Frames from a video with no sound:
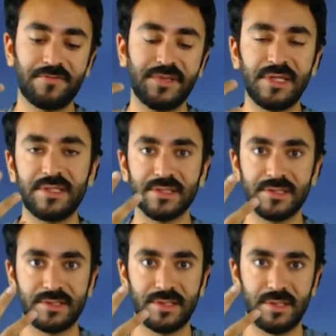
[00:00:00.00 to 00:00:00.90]
to have
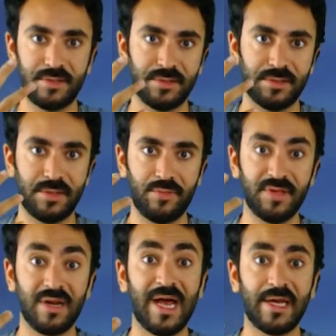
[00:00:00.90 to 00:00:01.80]
enough
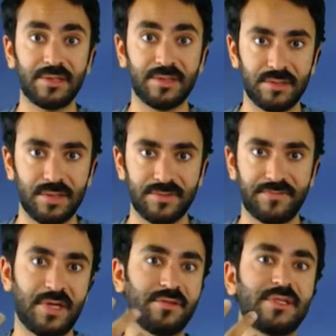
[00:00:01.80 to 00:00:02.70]
details with
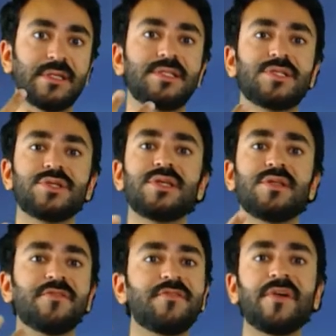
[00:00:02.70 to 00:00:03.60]
the light, enough
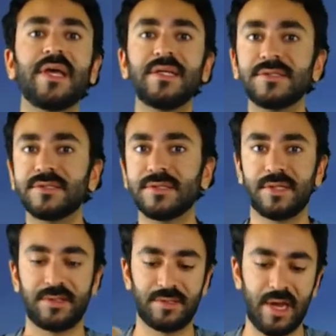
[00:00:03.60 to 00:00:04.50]
at least to see
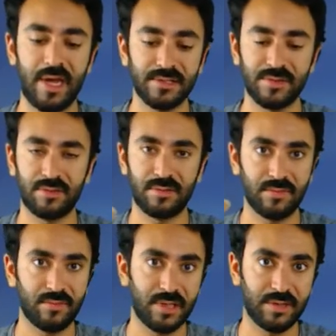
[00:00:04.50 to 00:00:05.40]
the face
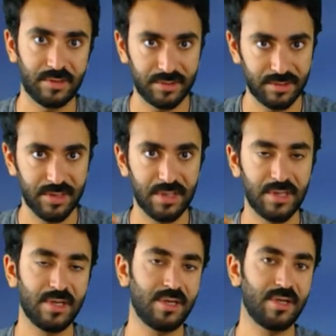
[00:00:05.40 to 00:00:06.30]
and hands or
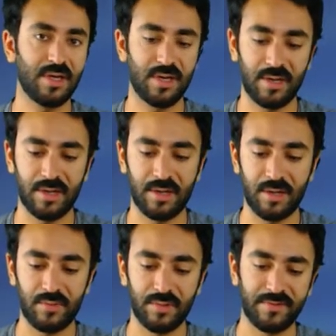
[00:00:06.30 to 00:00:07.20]
whatever
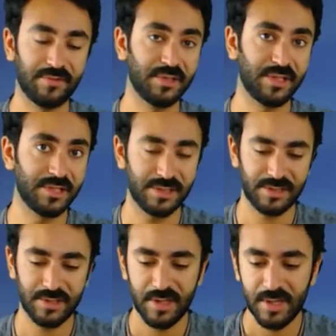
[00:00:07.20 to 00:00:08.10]

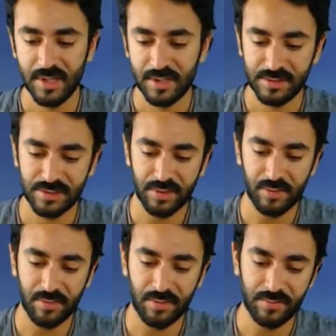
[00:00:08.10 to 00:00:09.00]
it is.
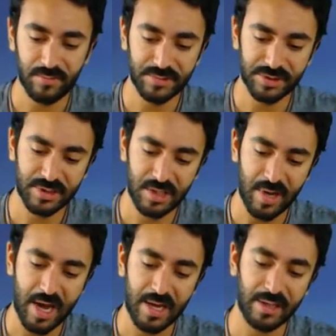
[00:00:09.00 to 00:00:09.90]

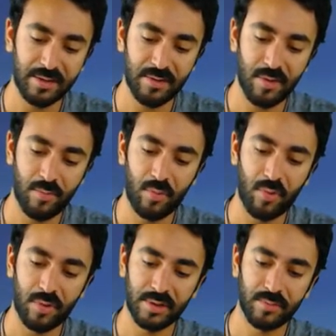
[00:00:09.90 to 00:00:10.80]
So we'll just keep
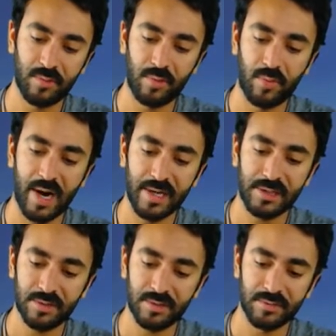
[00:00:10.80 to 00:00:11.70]
adding
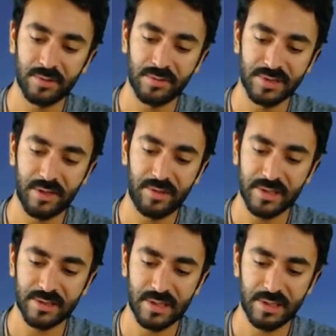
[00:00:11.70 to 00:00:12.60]
more and more white
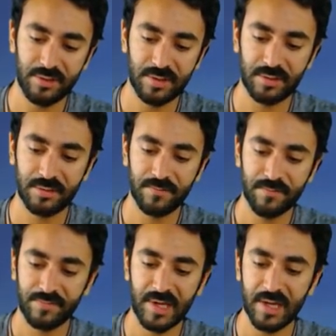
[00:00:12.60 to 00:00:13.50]
on those
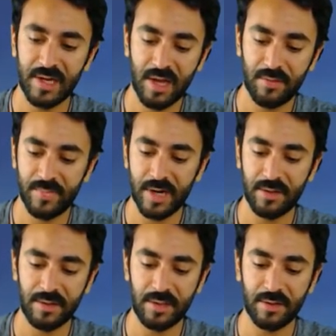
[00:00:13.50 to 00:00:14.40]
areas, and you can
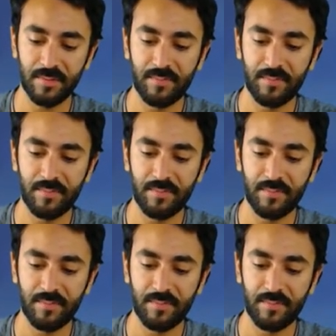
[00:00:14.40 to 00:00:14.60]
get